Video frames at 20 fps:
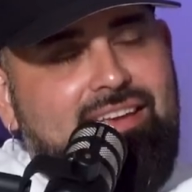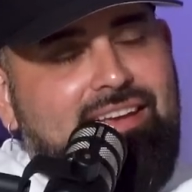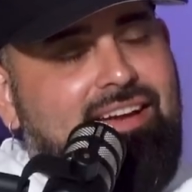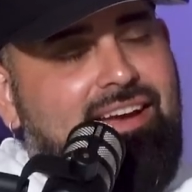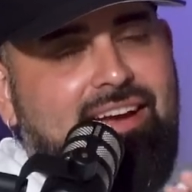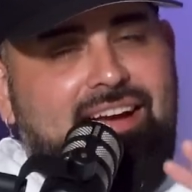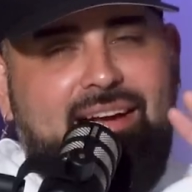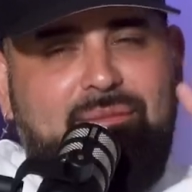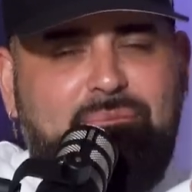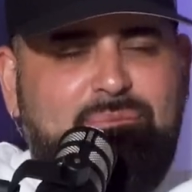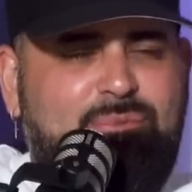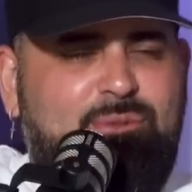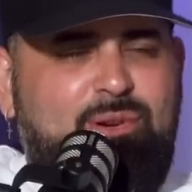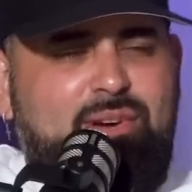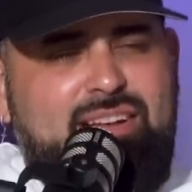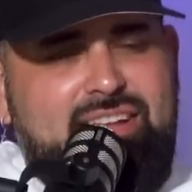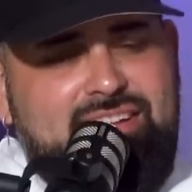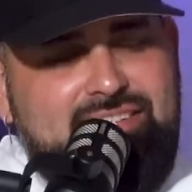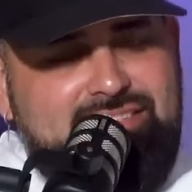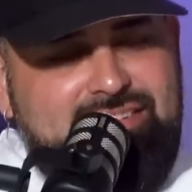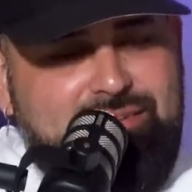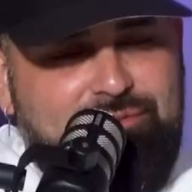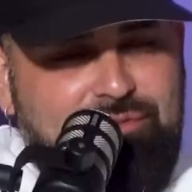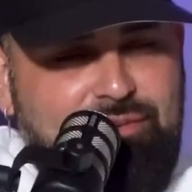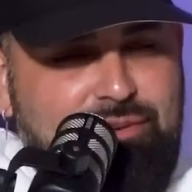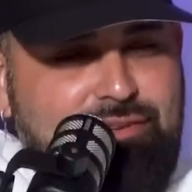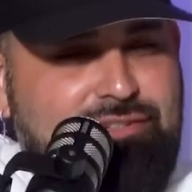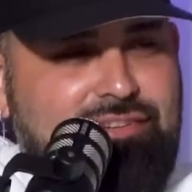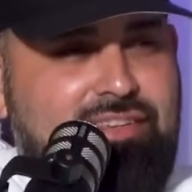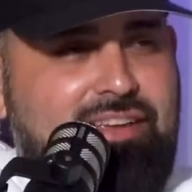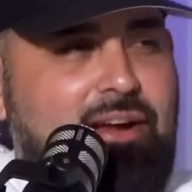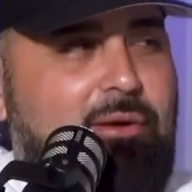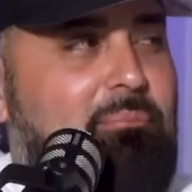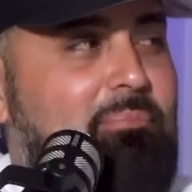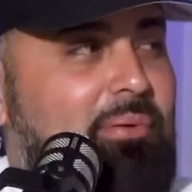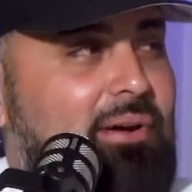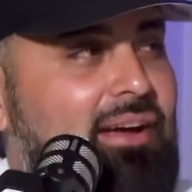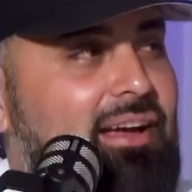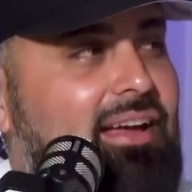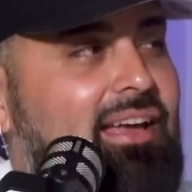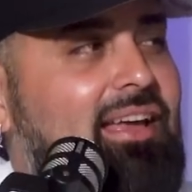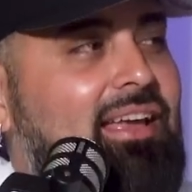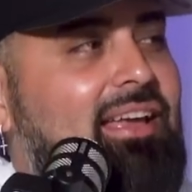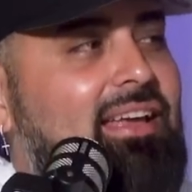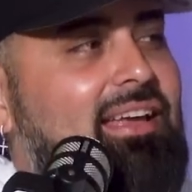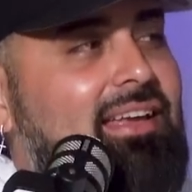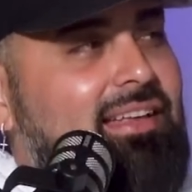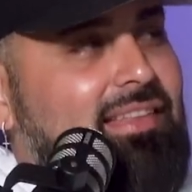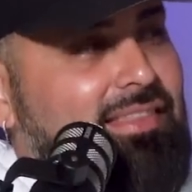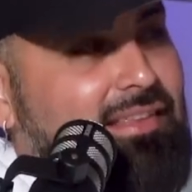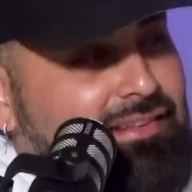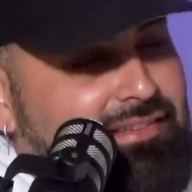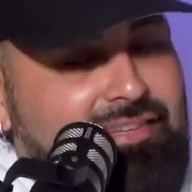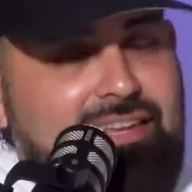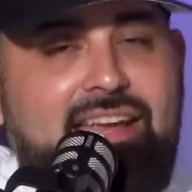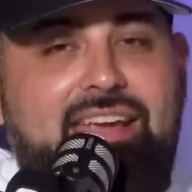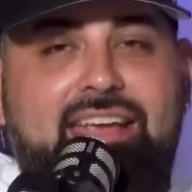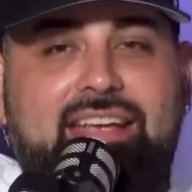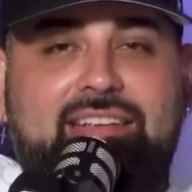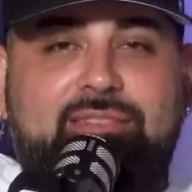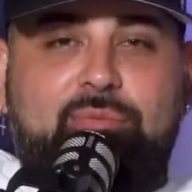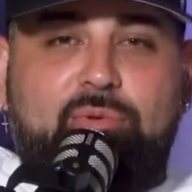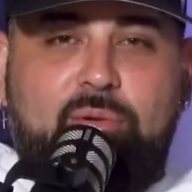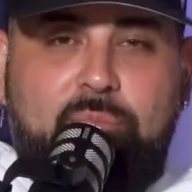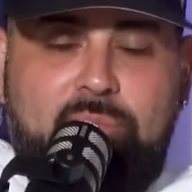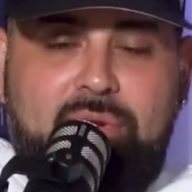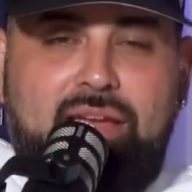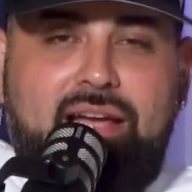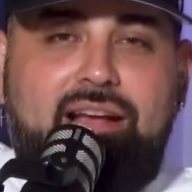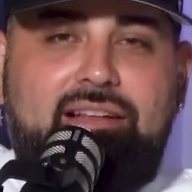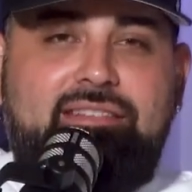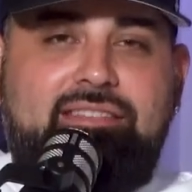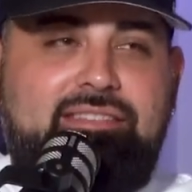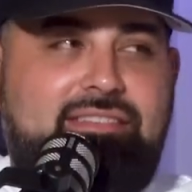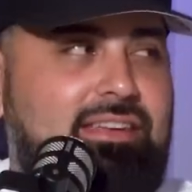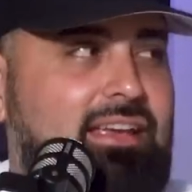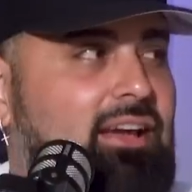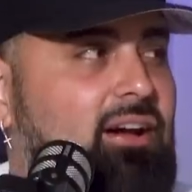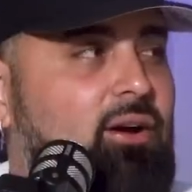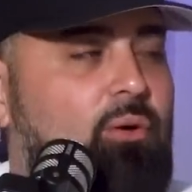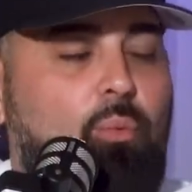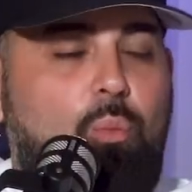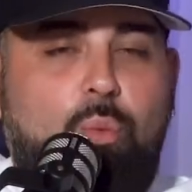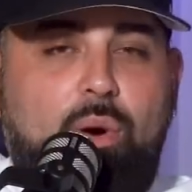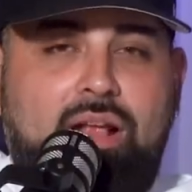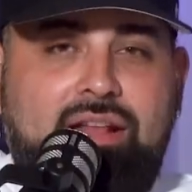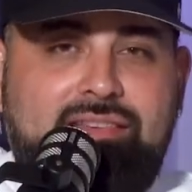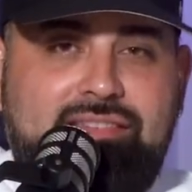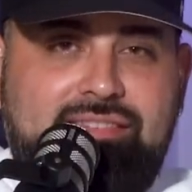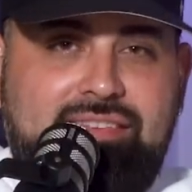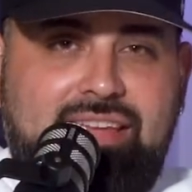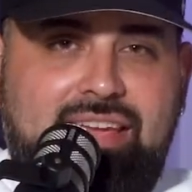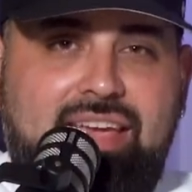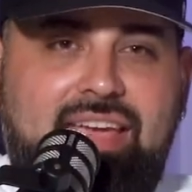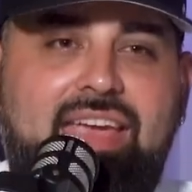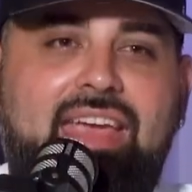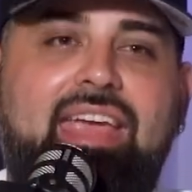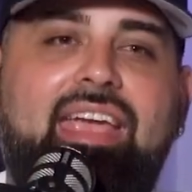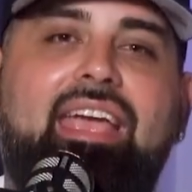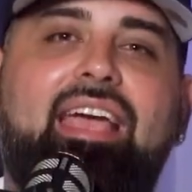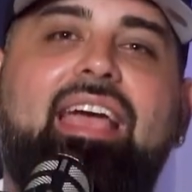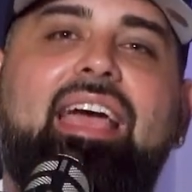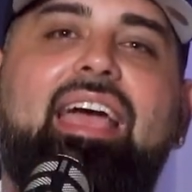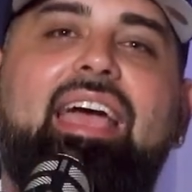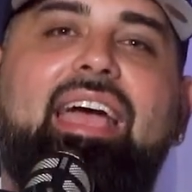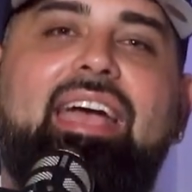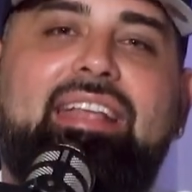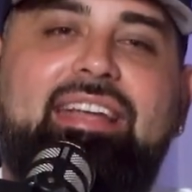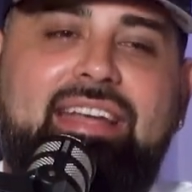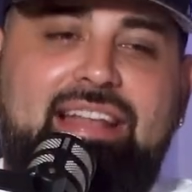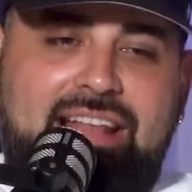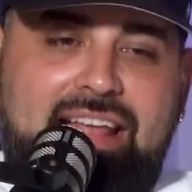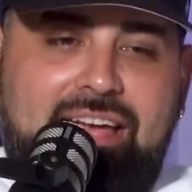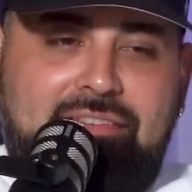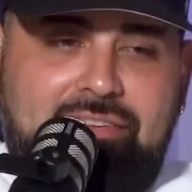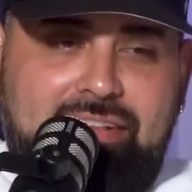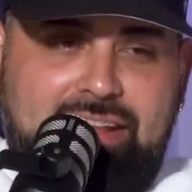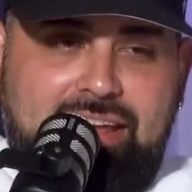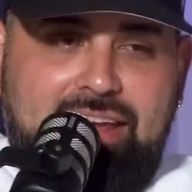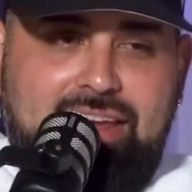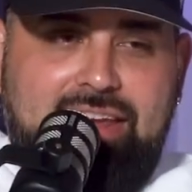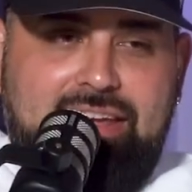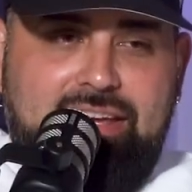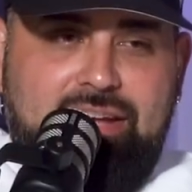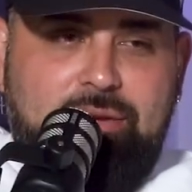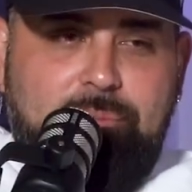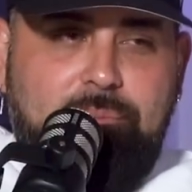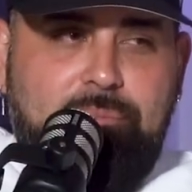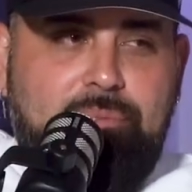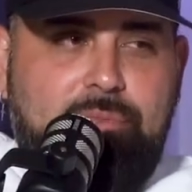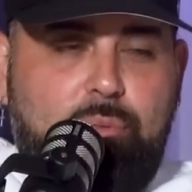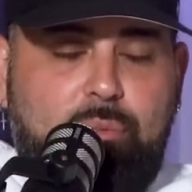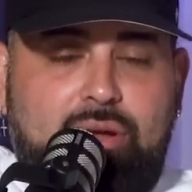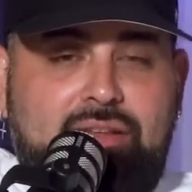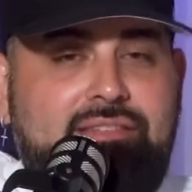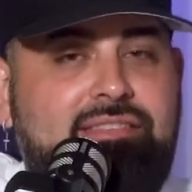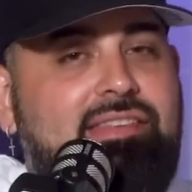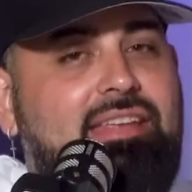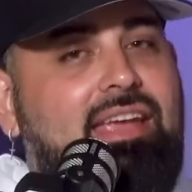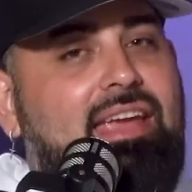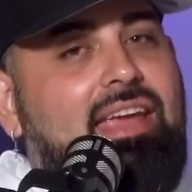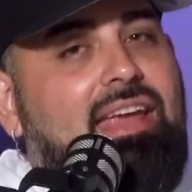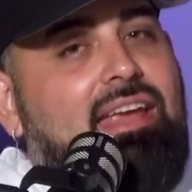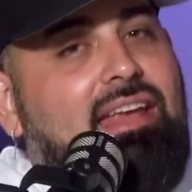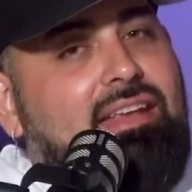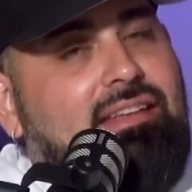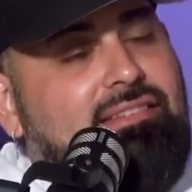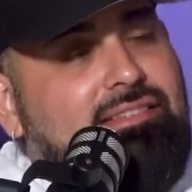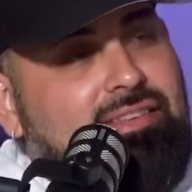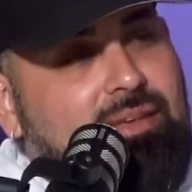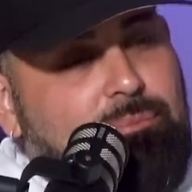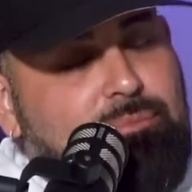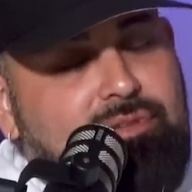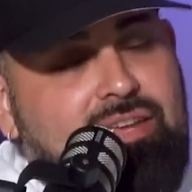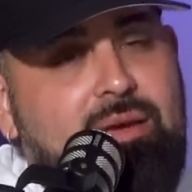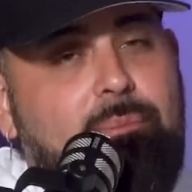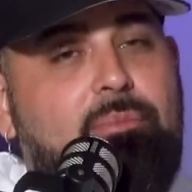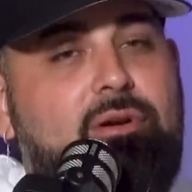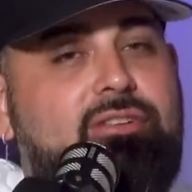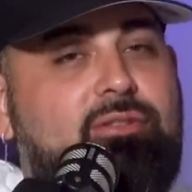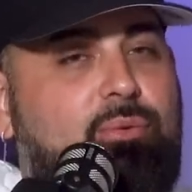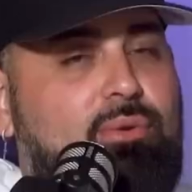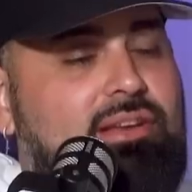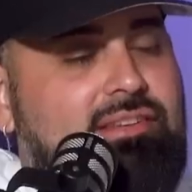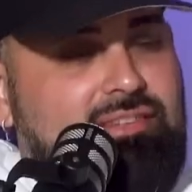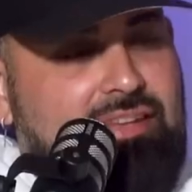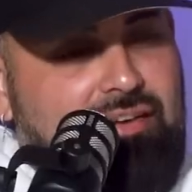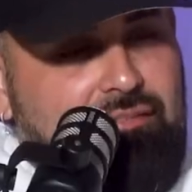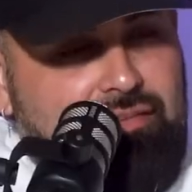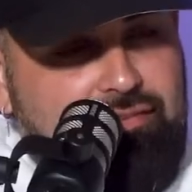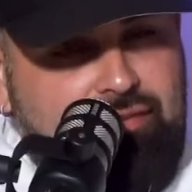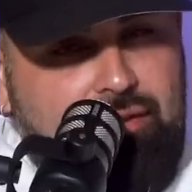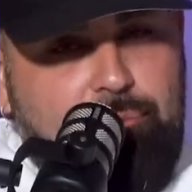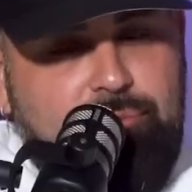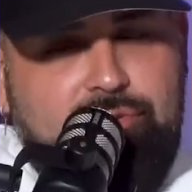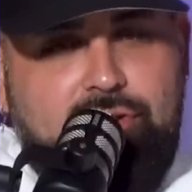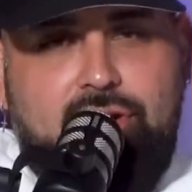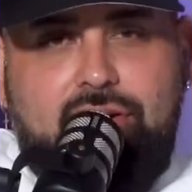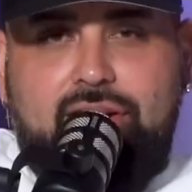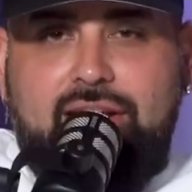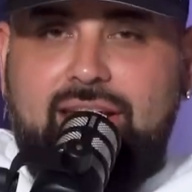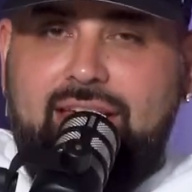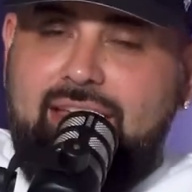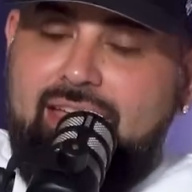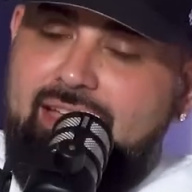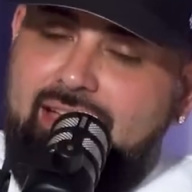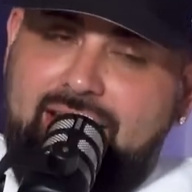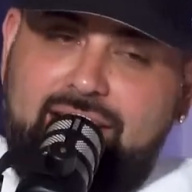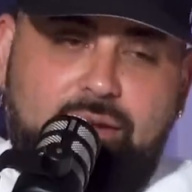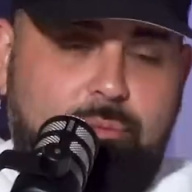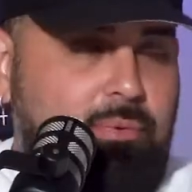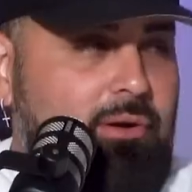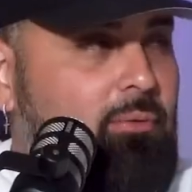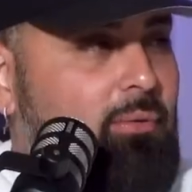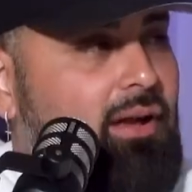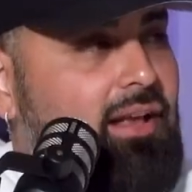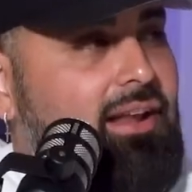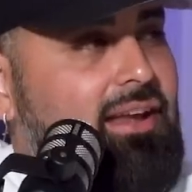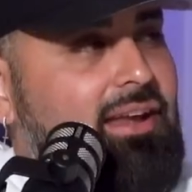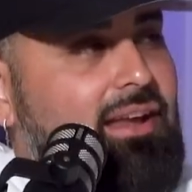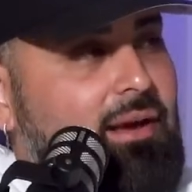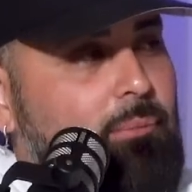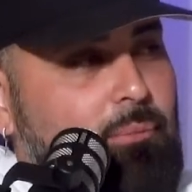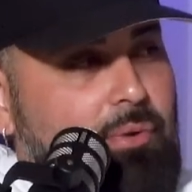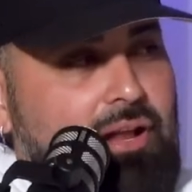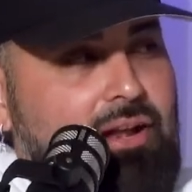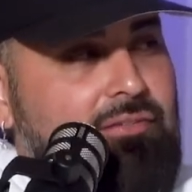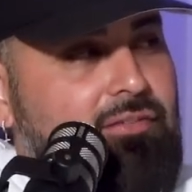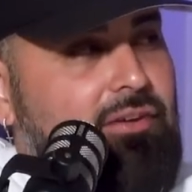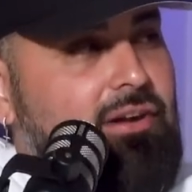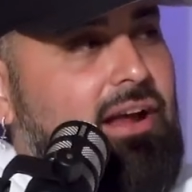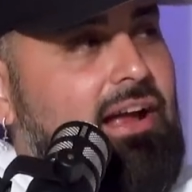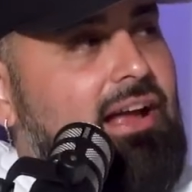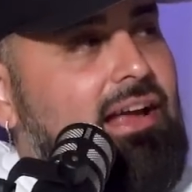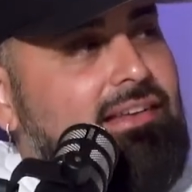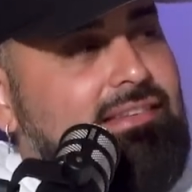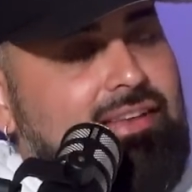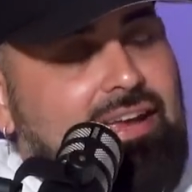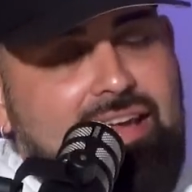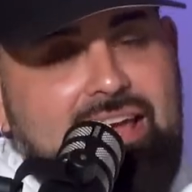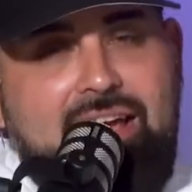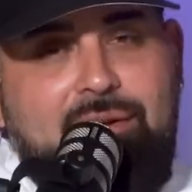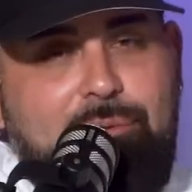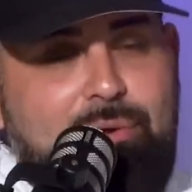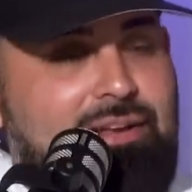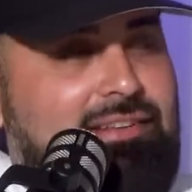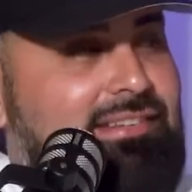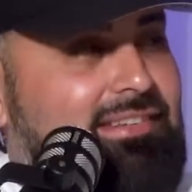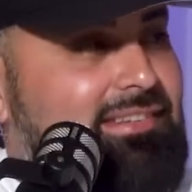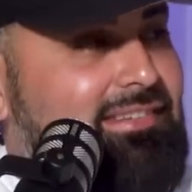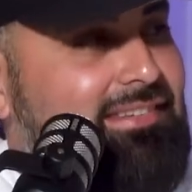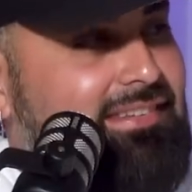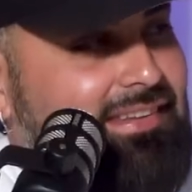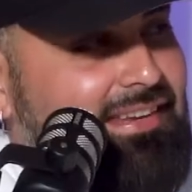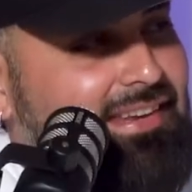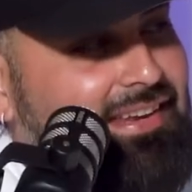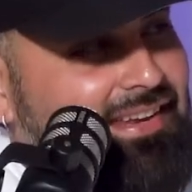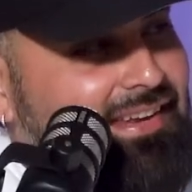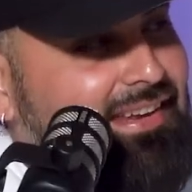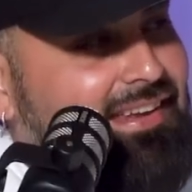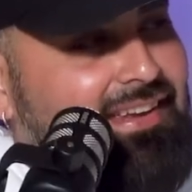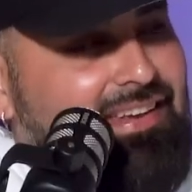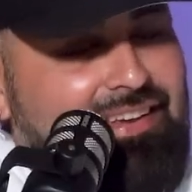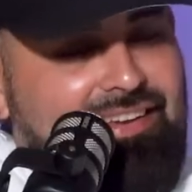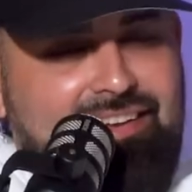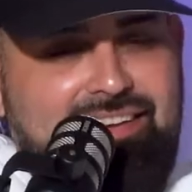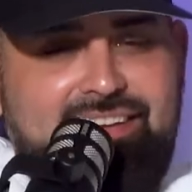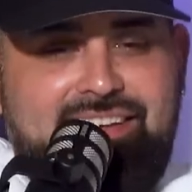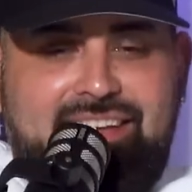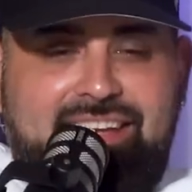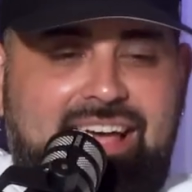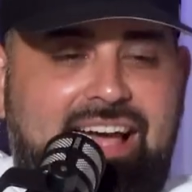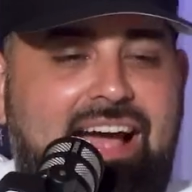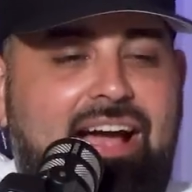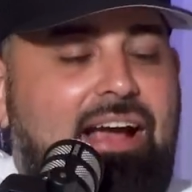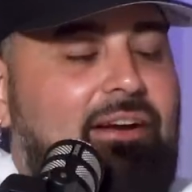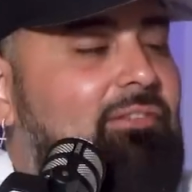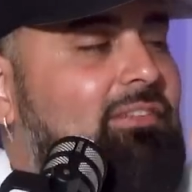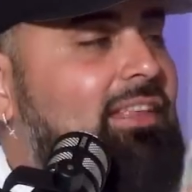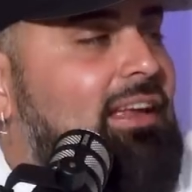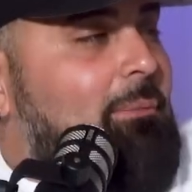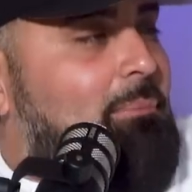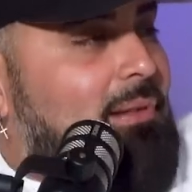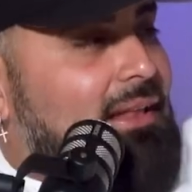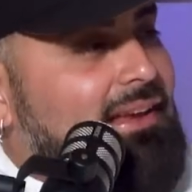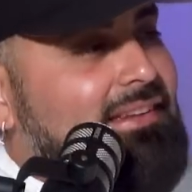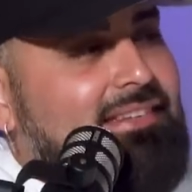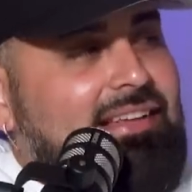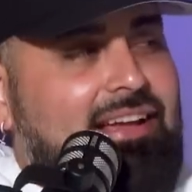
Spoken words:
I'm going into the future there, but the tickets will be on sale Wednesday at 11 a.m. Wednesday, September 27th, I'm sorry, and they'll be ready. I'm ready for you guys. I can't wait to see how everything plays